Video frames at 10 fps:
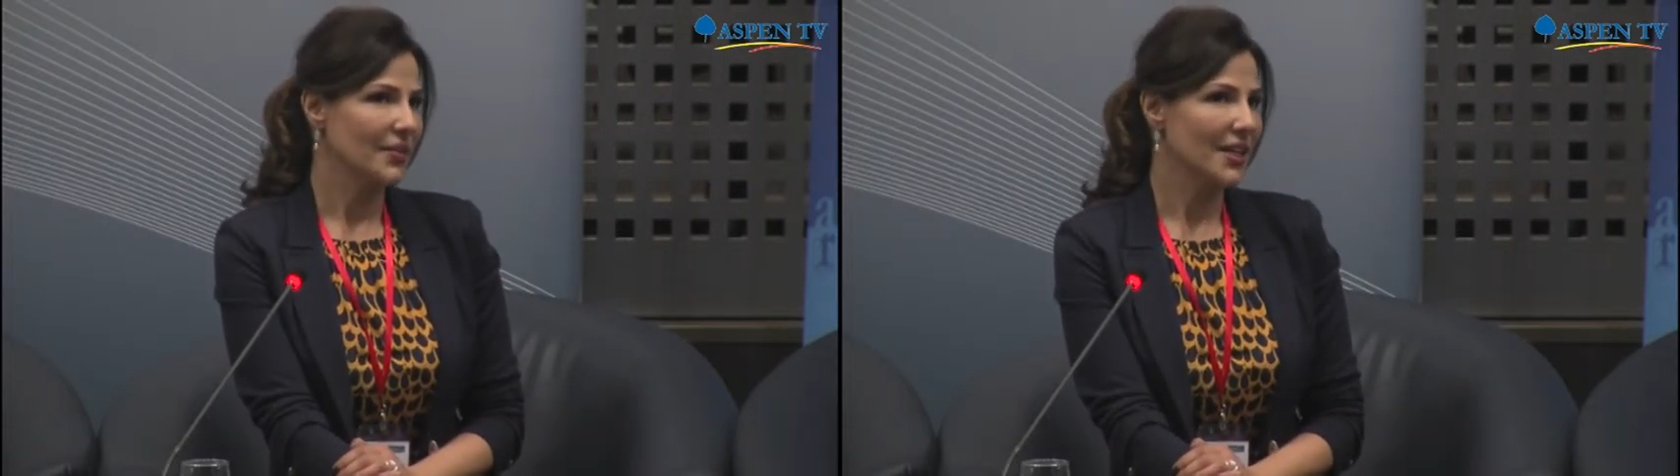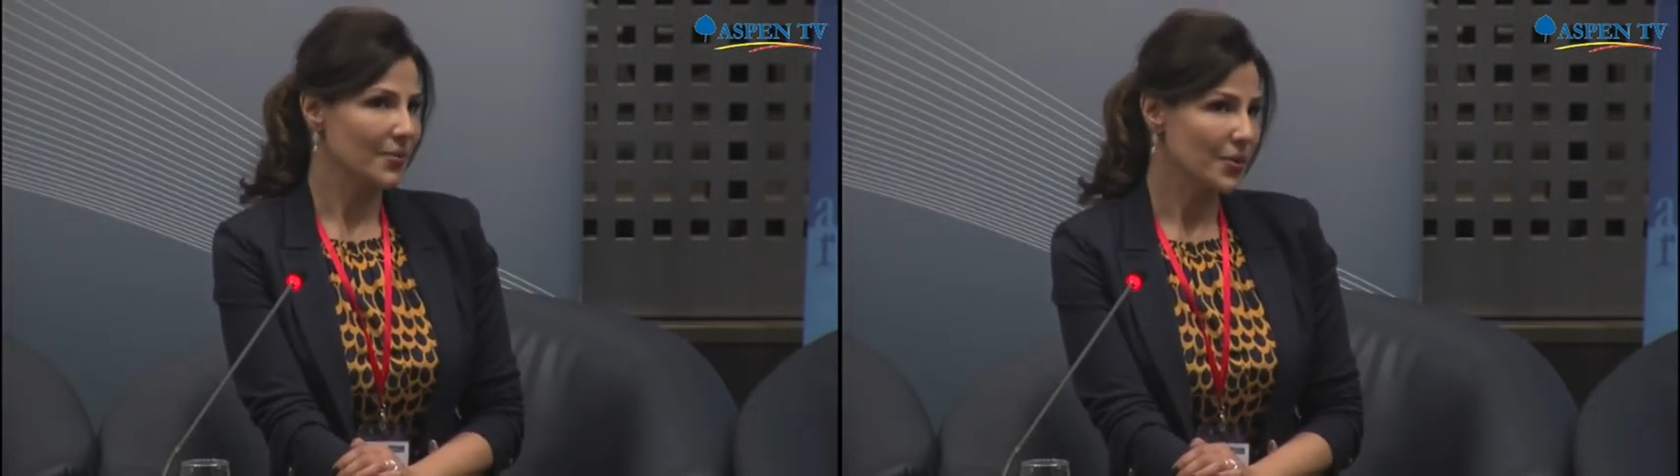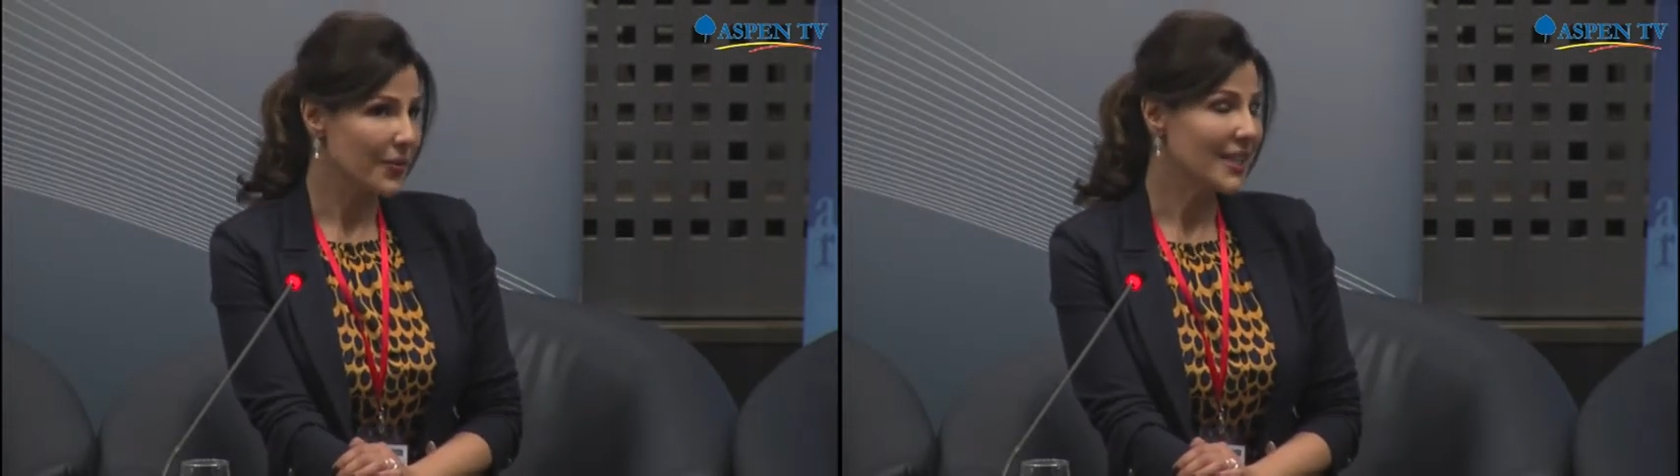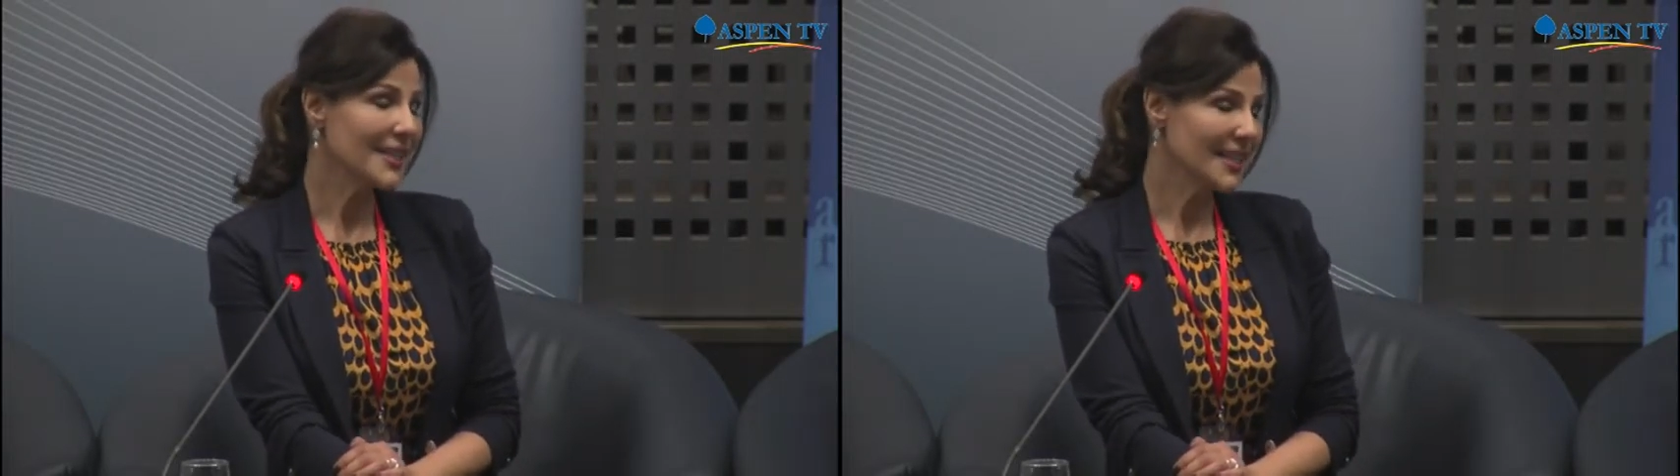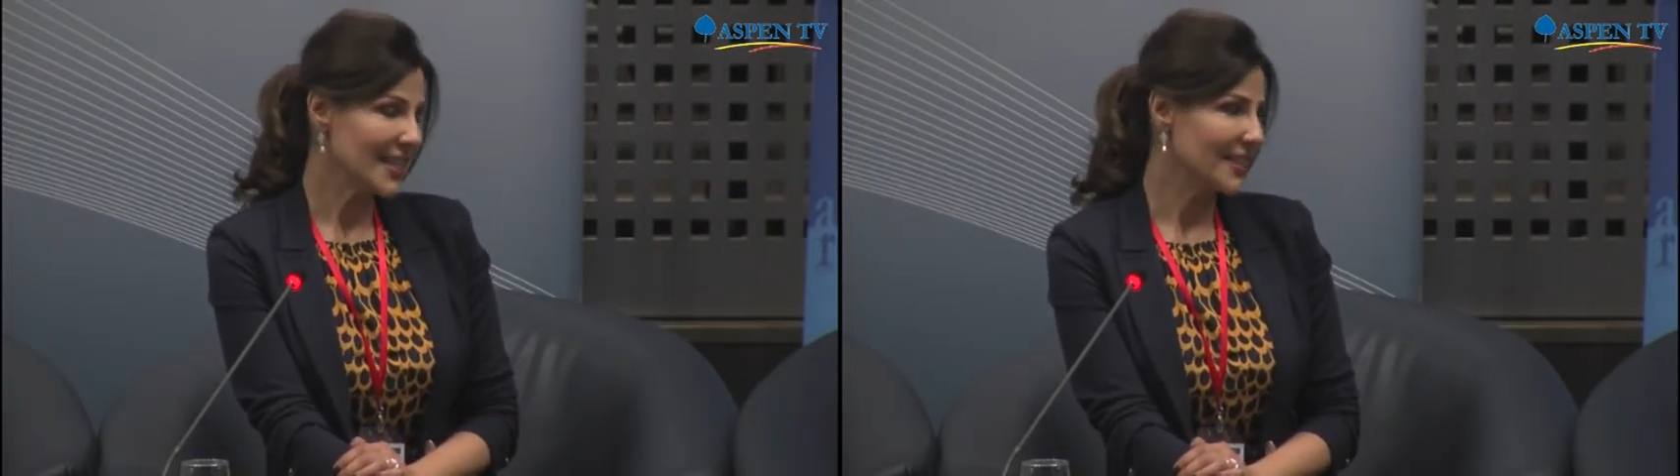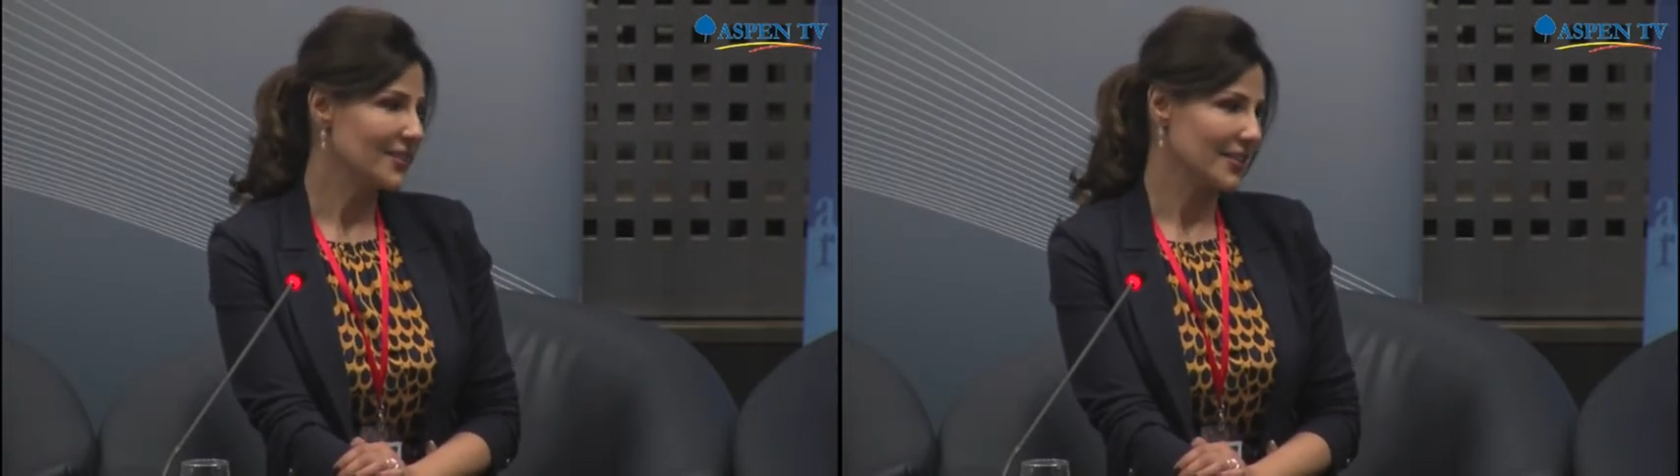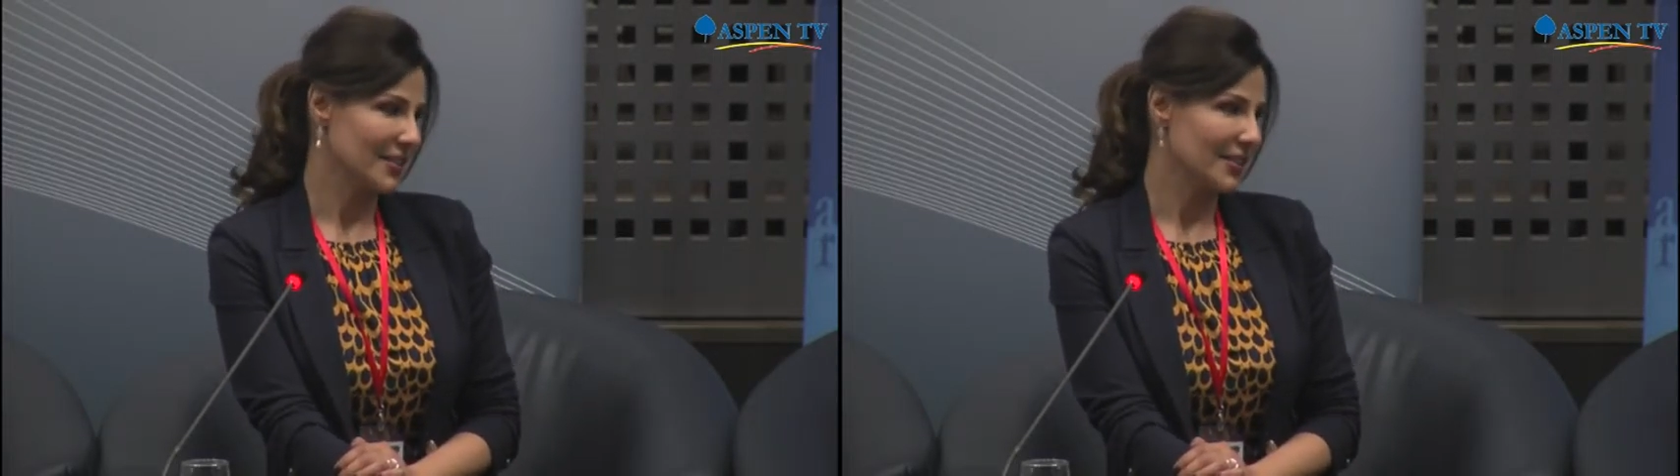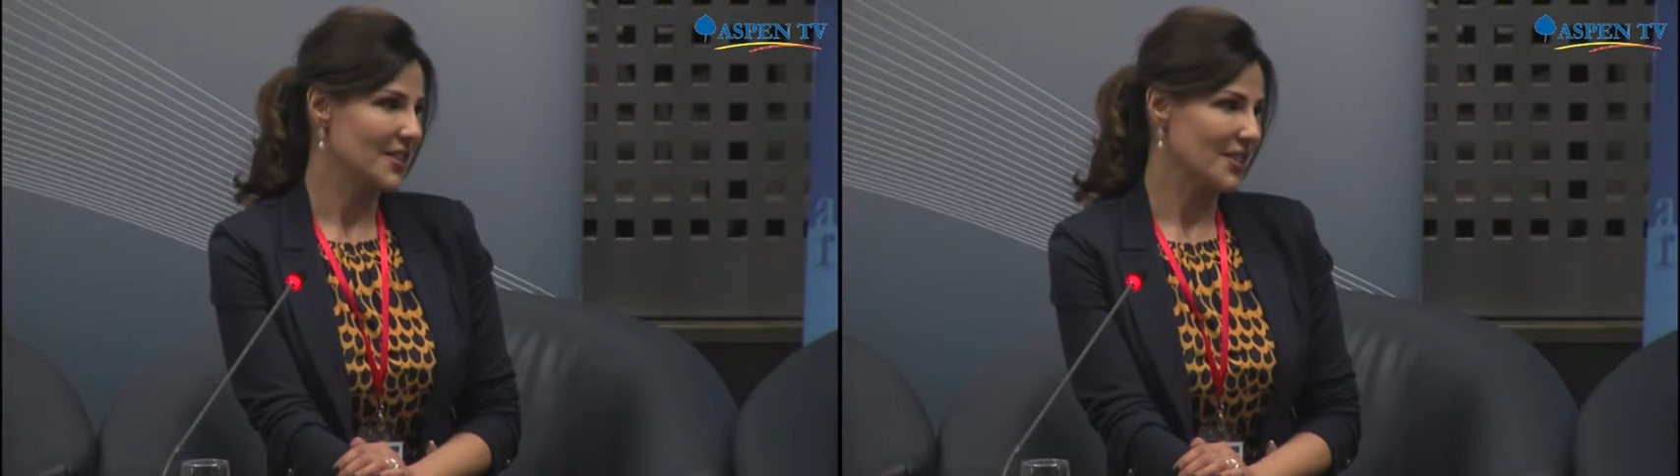they really need
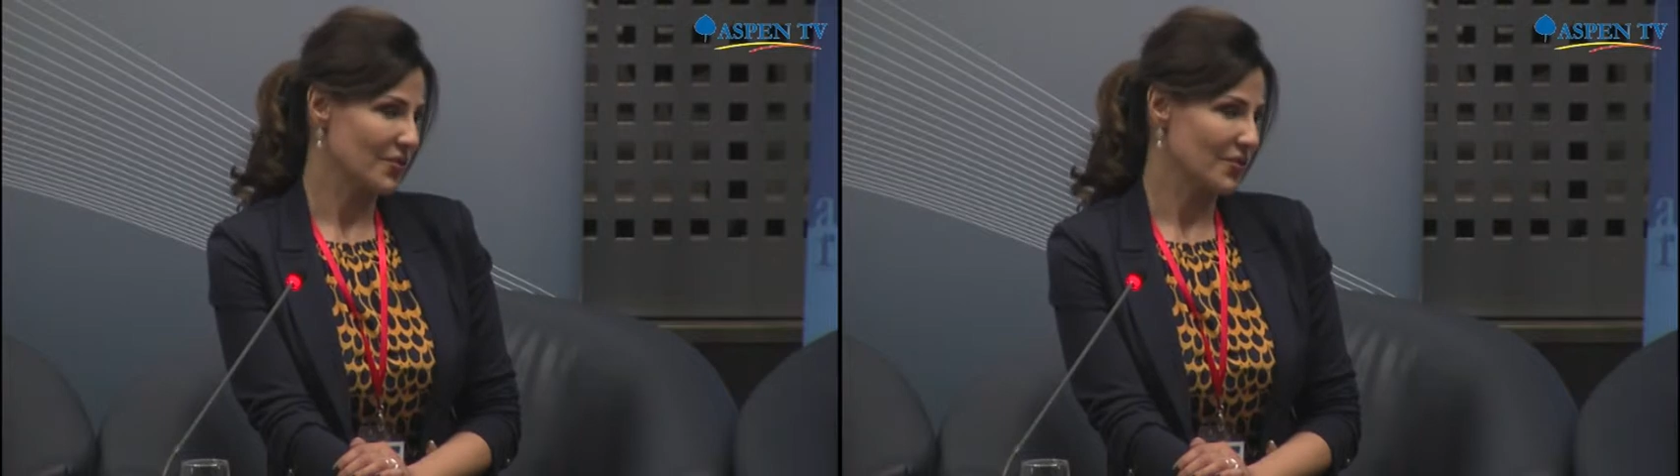these